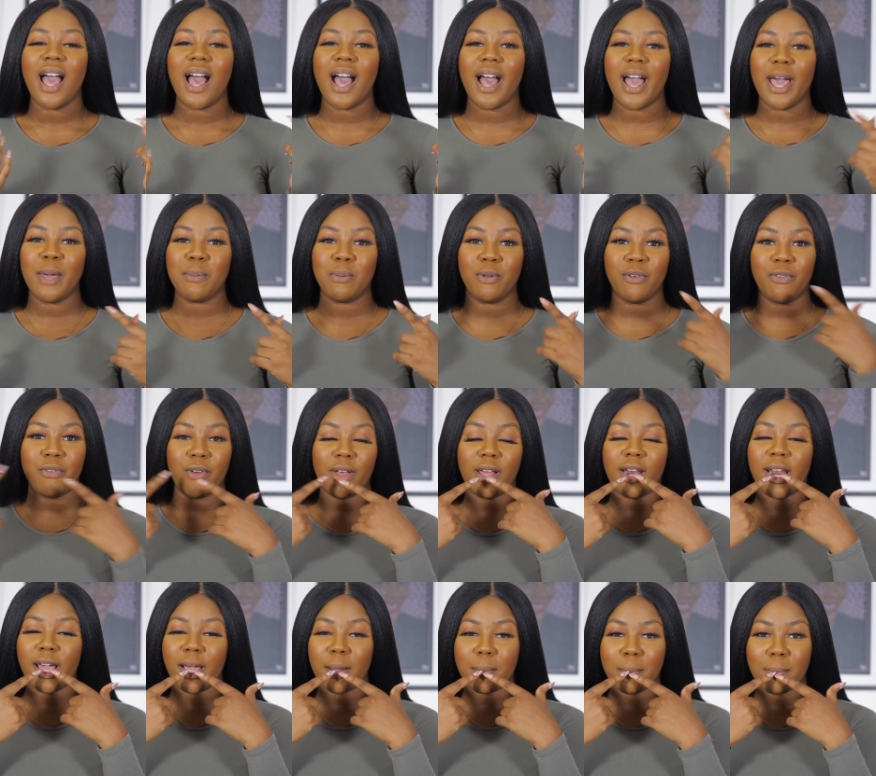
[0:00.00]
I prefer
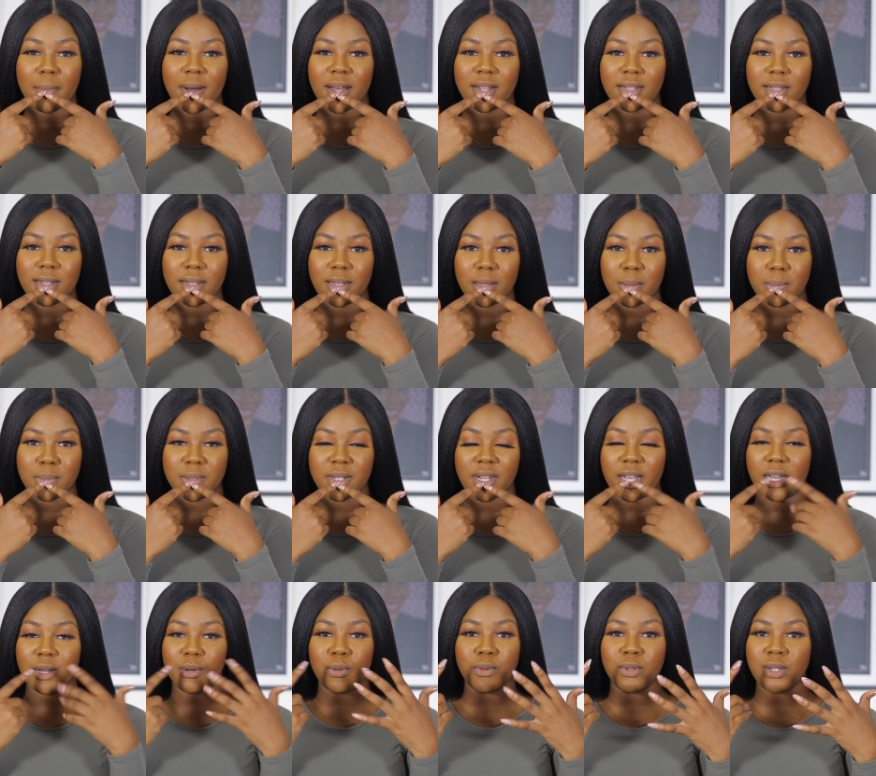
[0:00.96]
like matte lips,
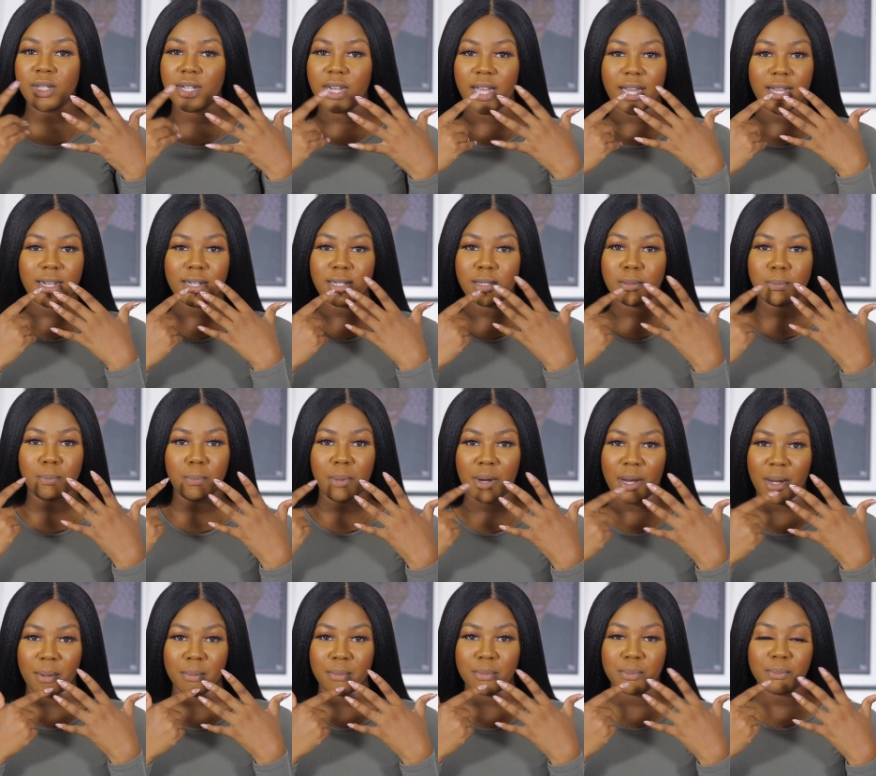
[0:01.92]
like only like lip
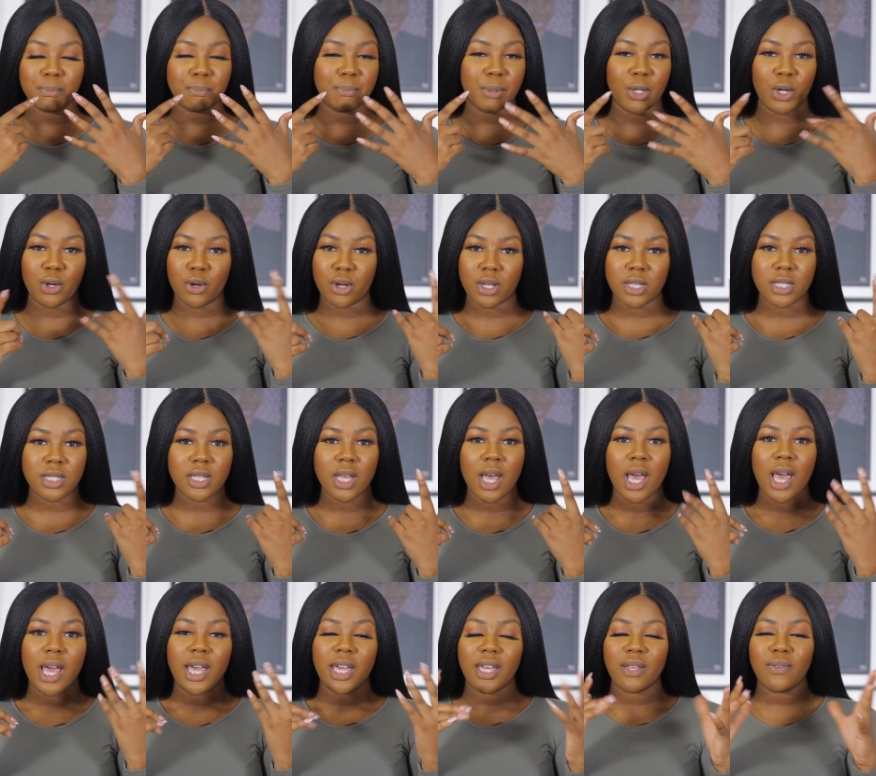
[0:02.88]
balm, because
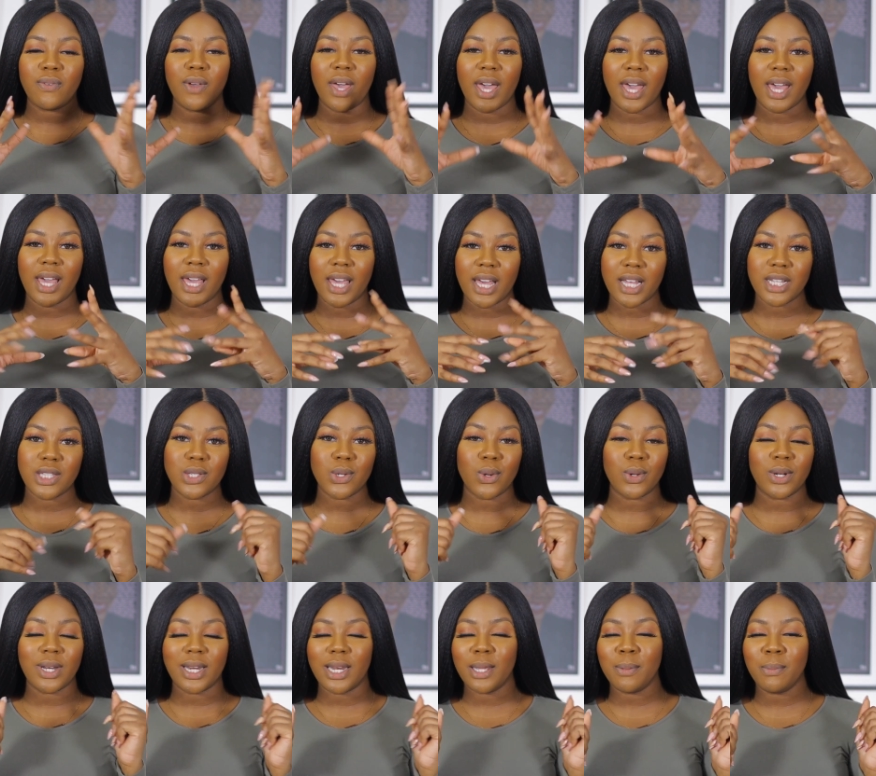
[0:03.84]
if hair gets
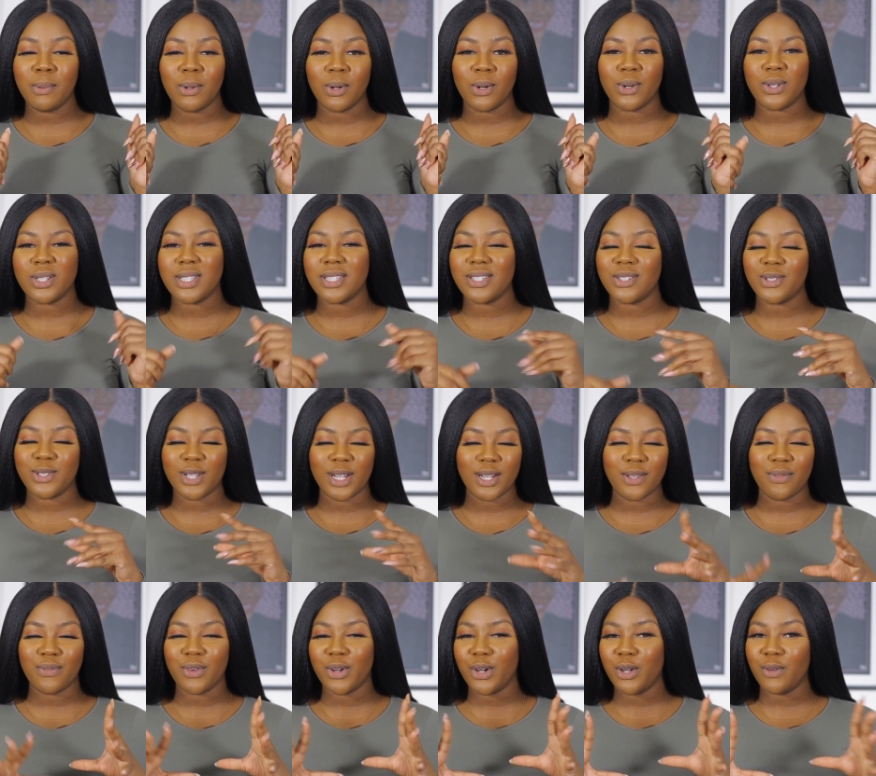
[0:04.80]
on lip gloss, it's usually
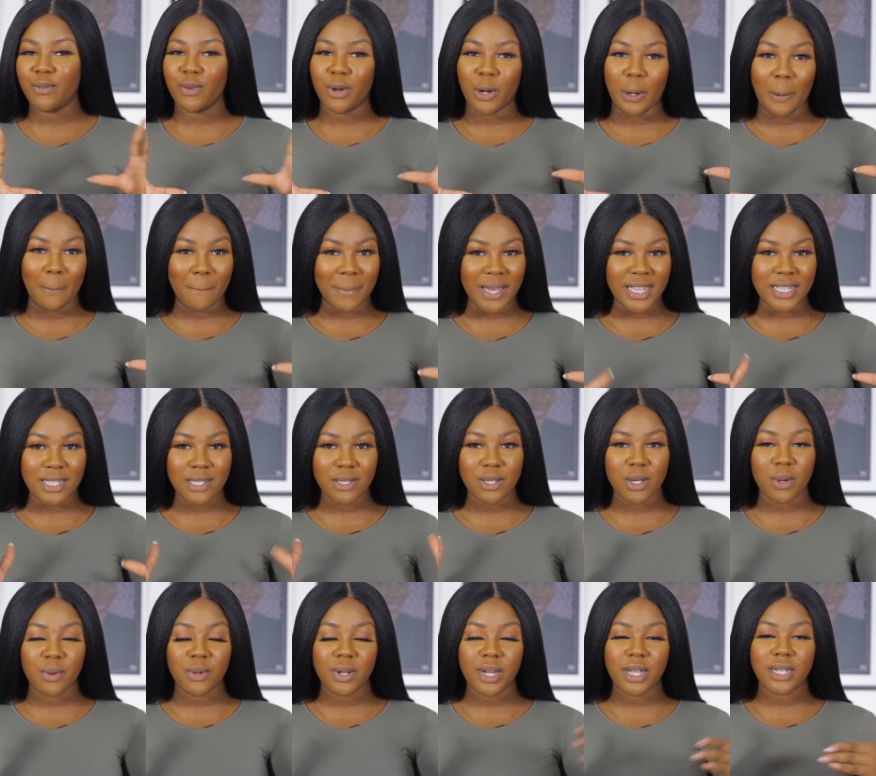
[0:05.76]
very, very messy.
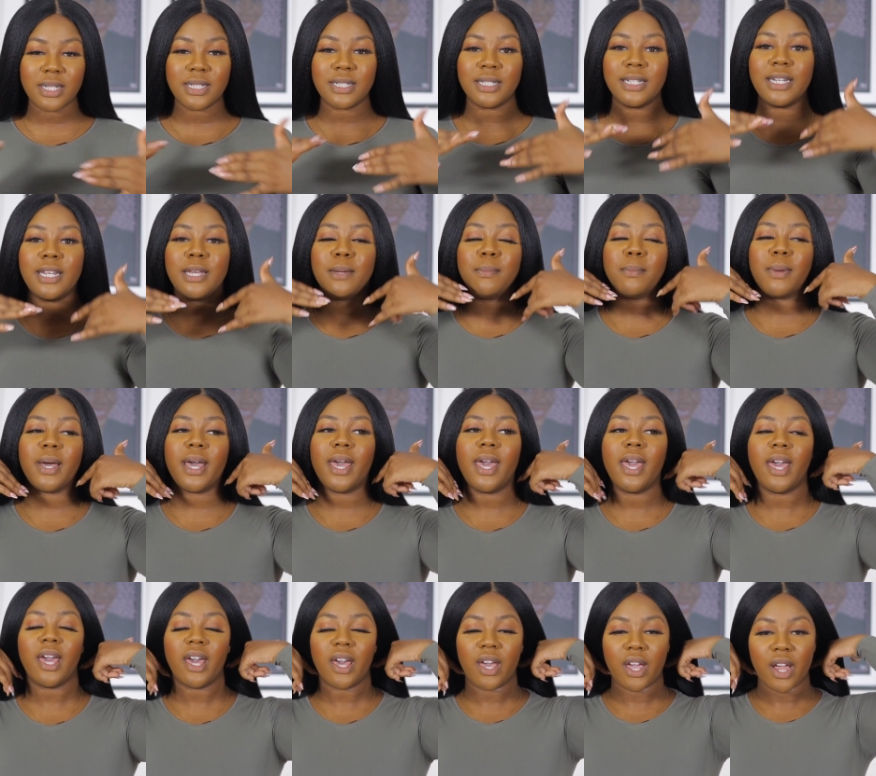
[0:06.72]
So I wanted to lay my
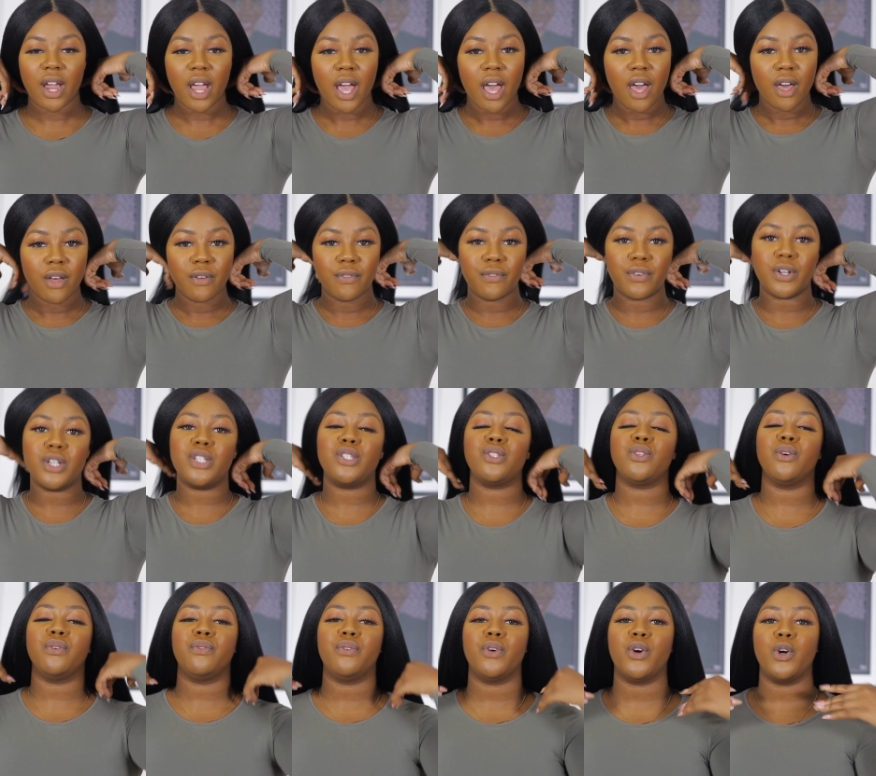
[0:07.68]
hair first
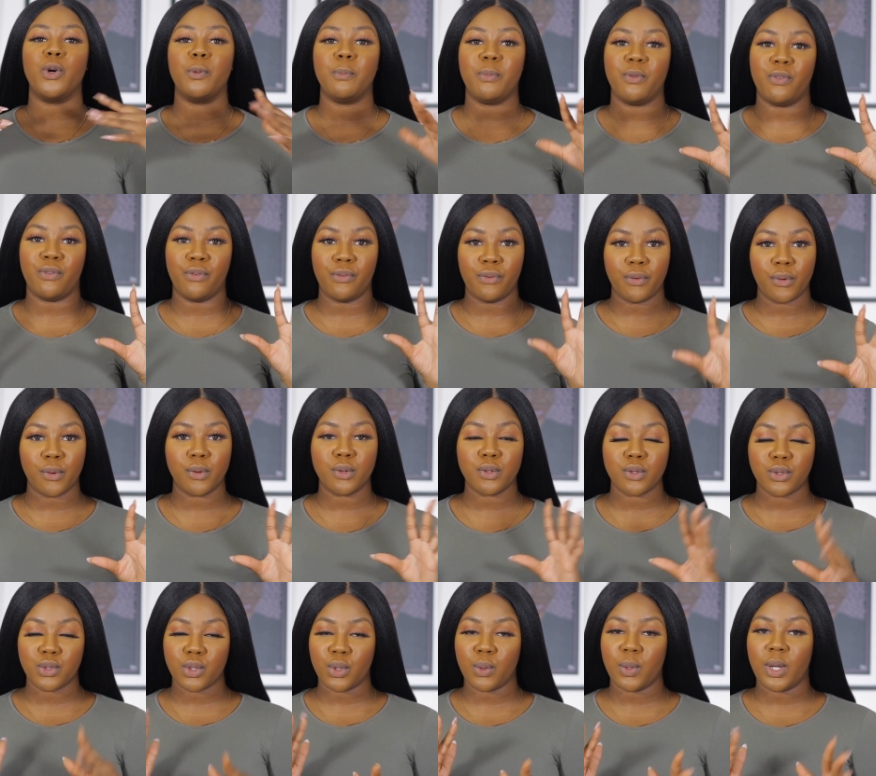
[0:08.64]
of all before
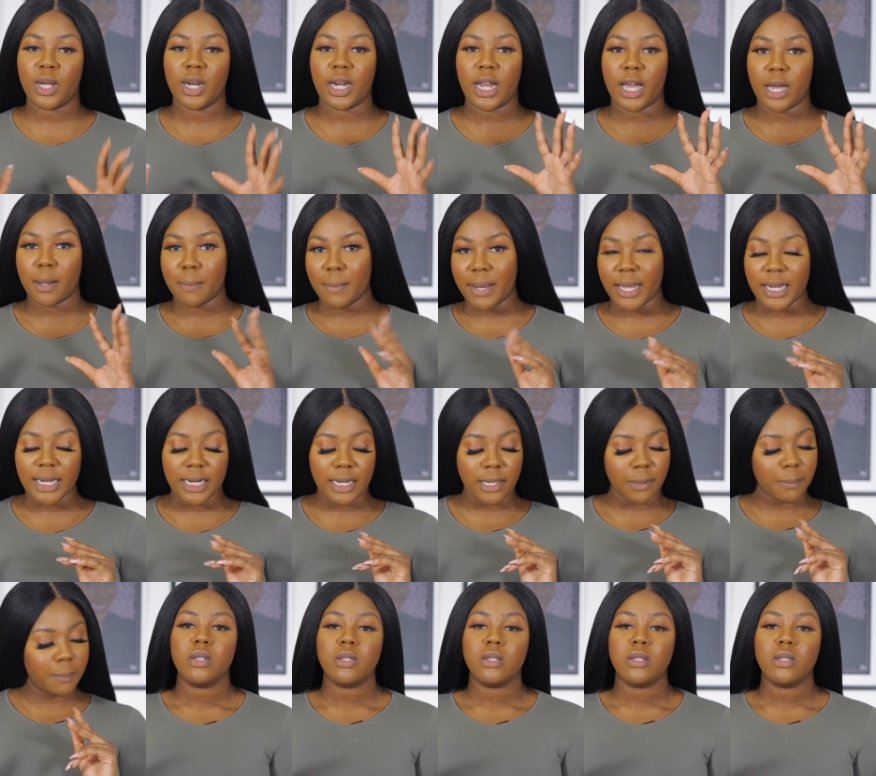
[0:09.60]
doing like my lip.